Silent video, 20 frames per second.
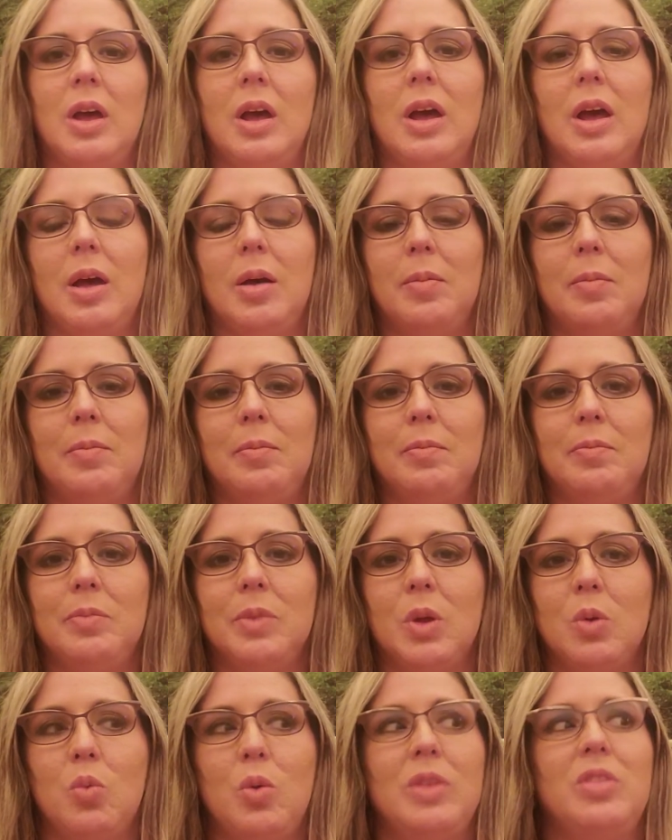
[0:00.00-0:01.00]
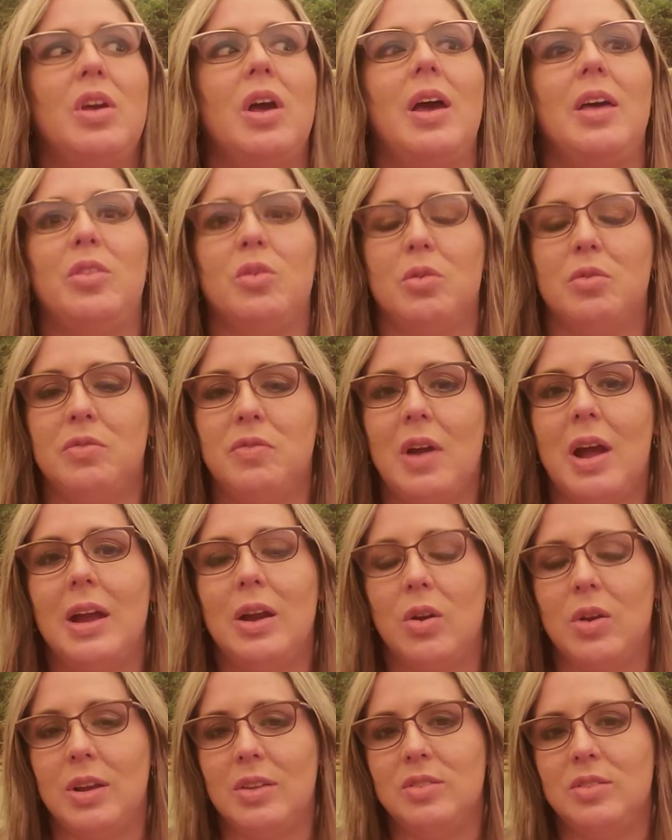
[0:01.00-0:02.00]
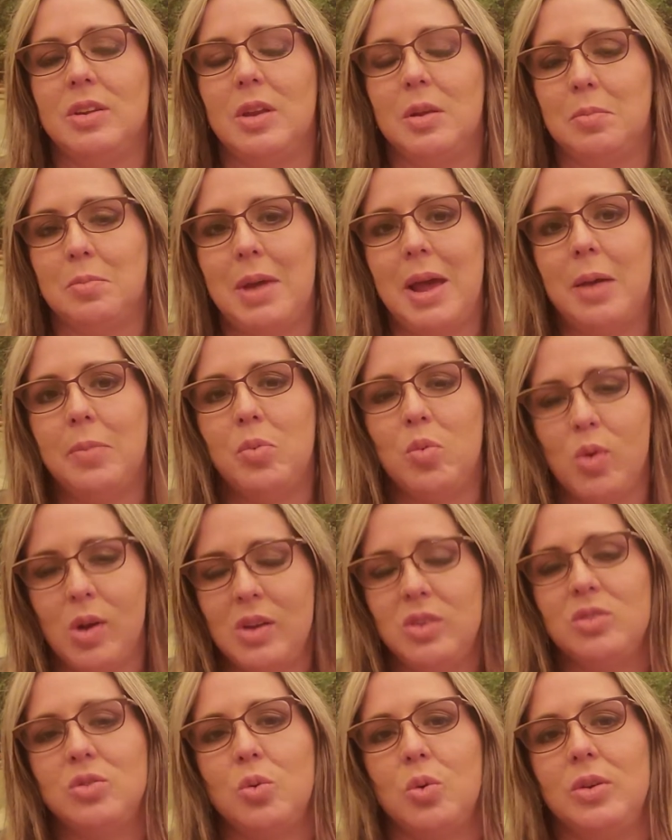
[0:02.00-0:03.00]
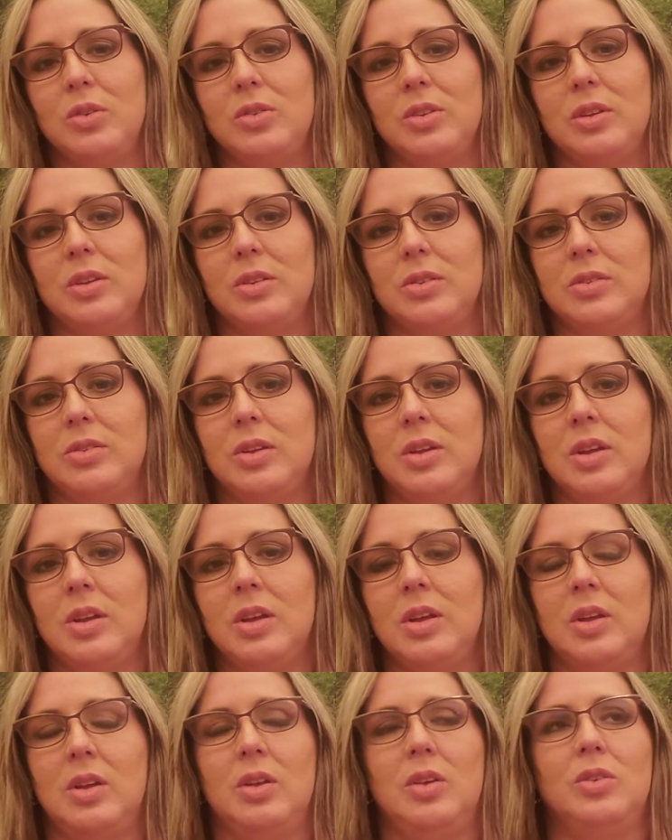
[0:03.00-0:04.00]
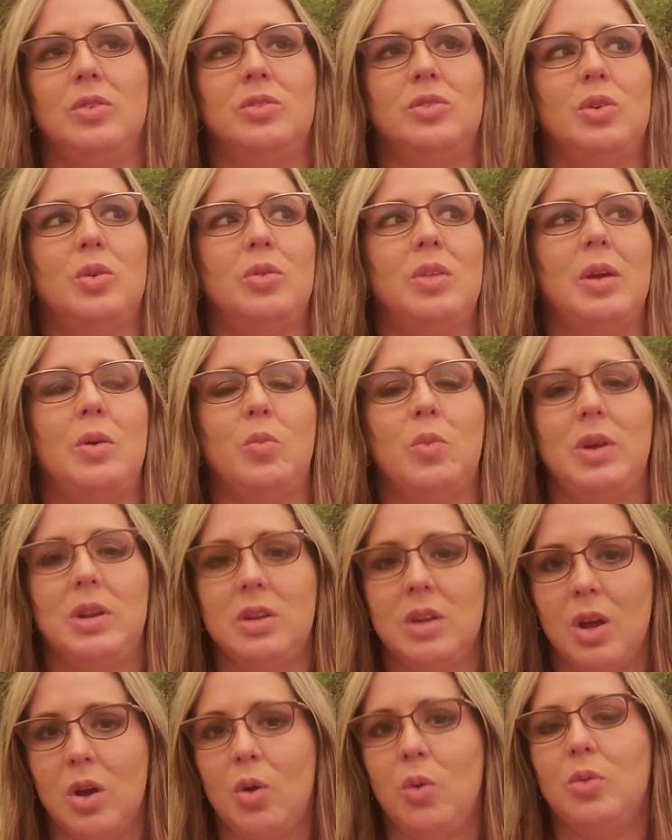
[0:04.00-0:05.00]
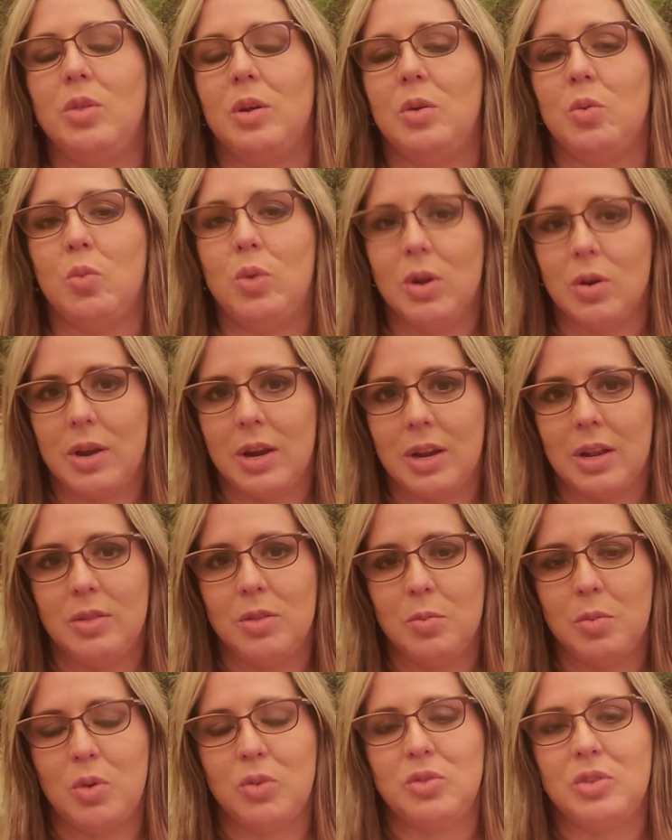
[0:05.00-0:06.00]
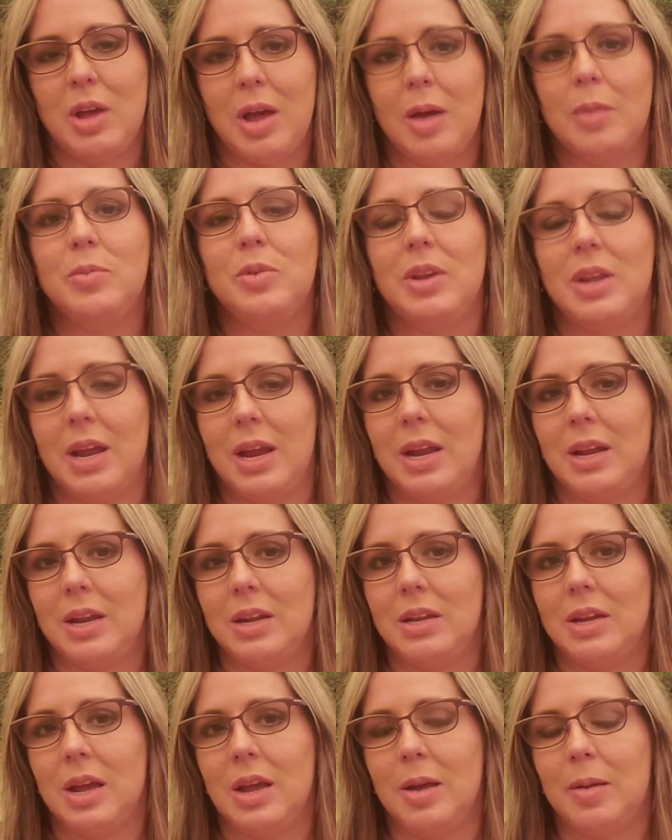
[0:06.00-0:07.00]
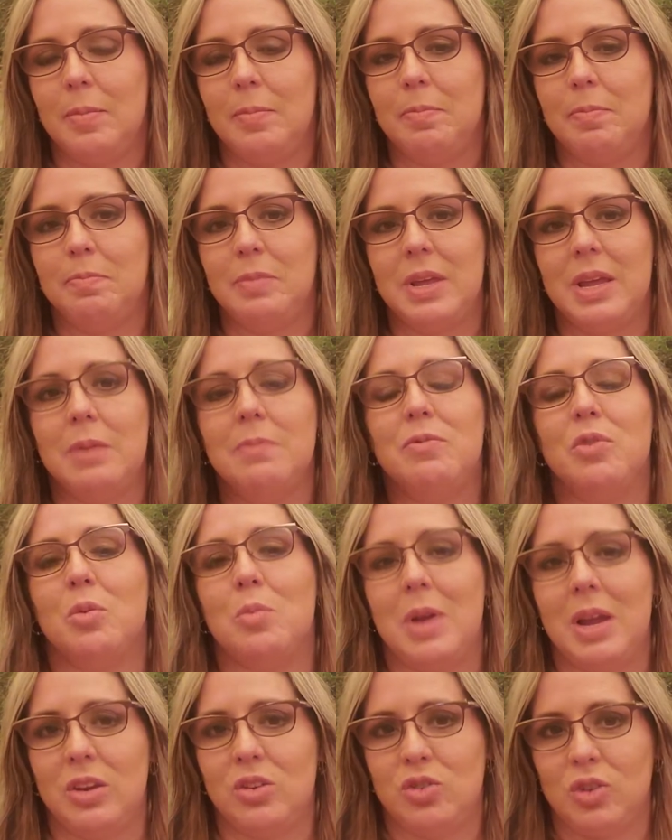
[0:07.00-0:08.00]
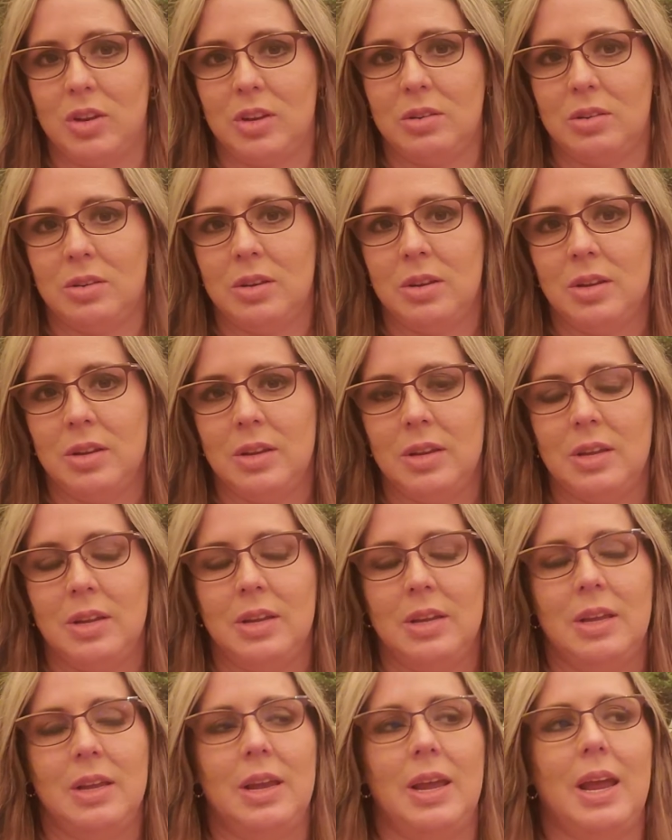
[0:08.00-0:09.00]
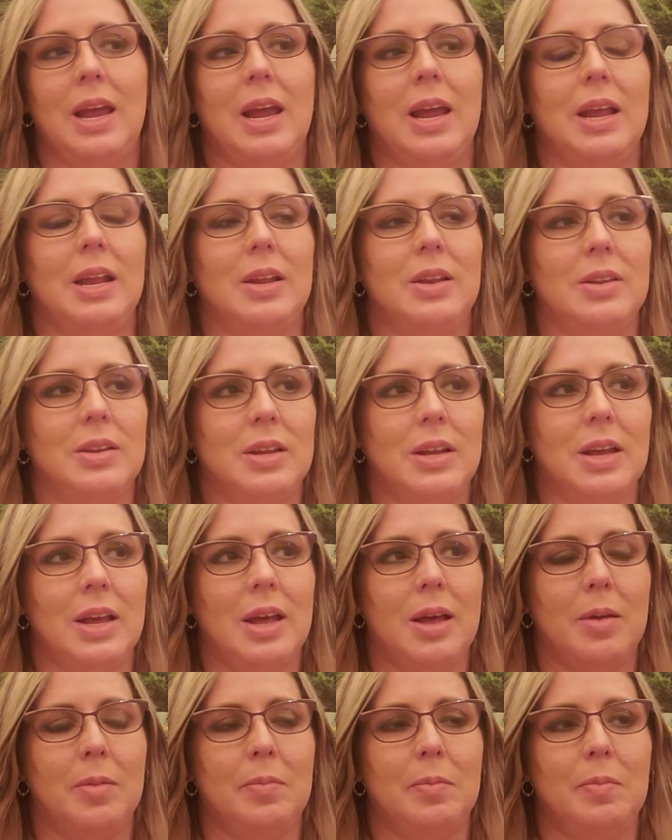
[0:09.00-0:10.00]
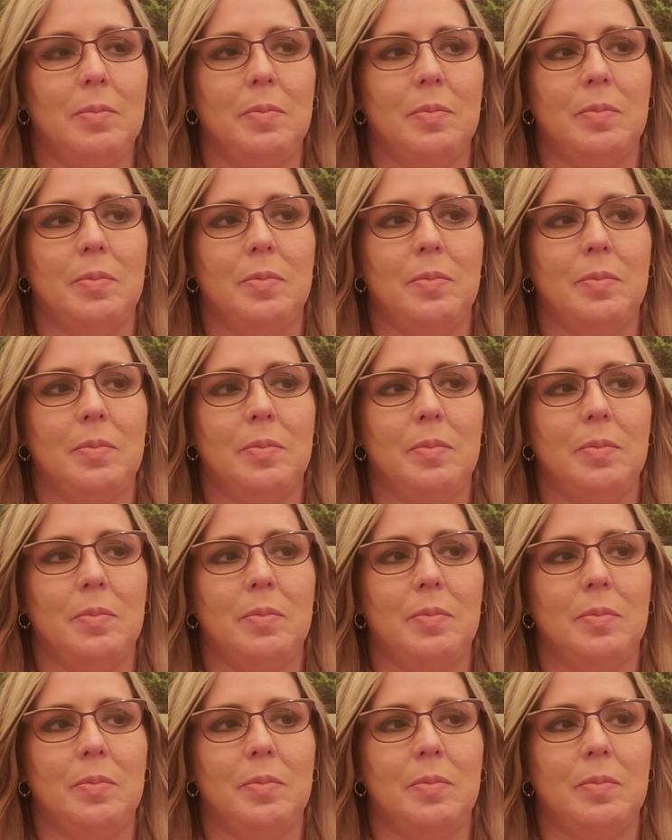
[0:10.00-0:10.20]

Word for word: um, with other fire incident map resources so that we know that we're getting the most up-to-date um, information and um,